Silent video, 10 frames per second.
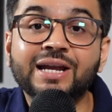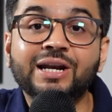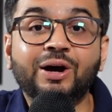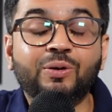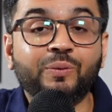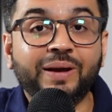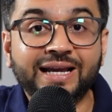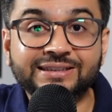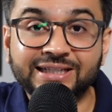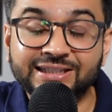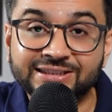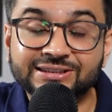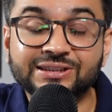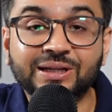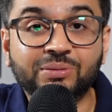Now, when I say
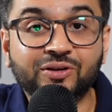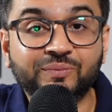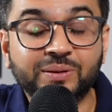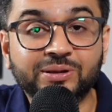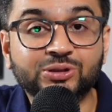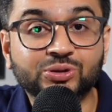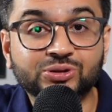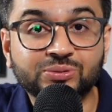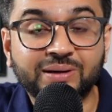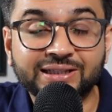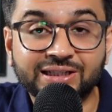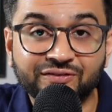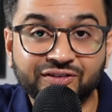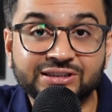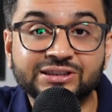this, number of people chose to buy, the
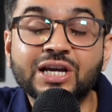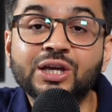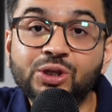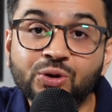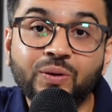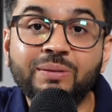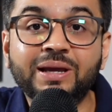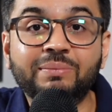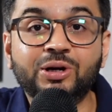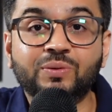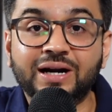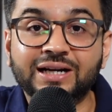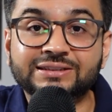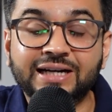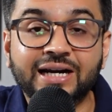difference, you will be able to
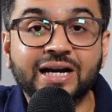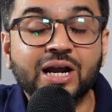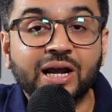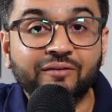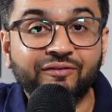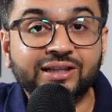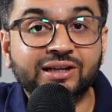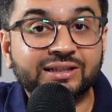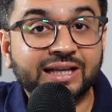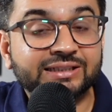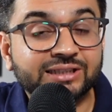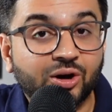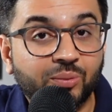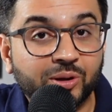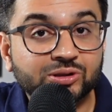understand whether there is an
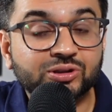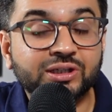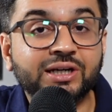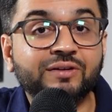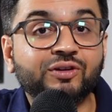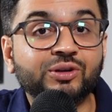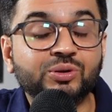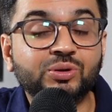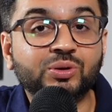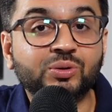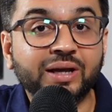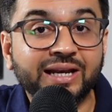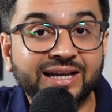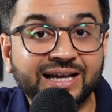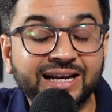opportunity for you to
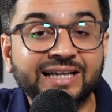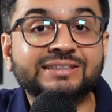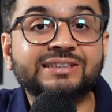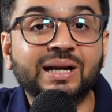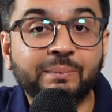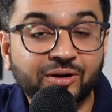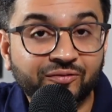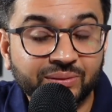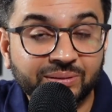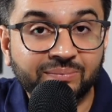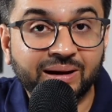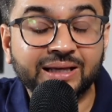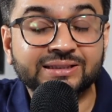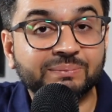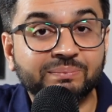increase the number of people buy
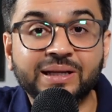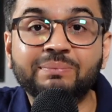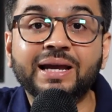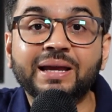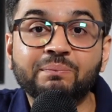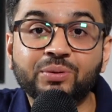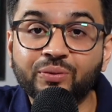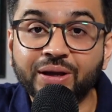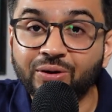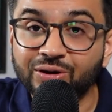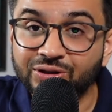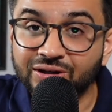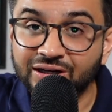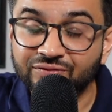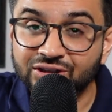simply by improving on your
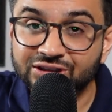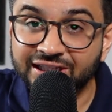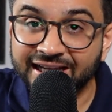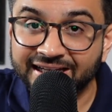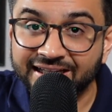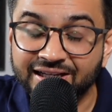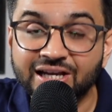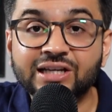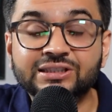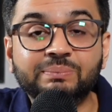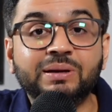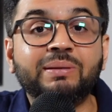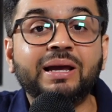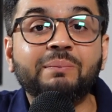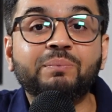conversion technique, simply
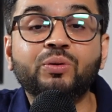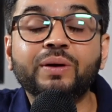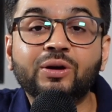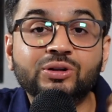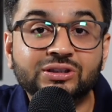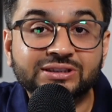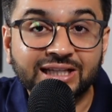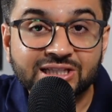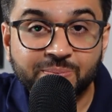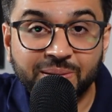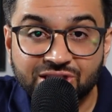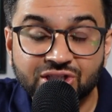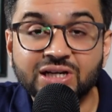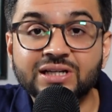by improving on your sales pitch,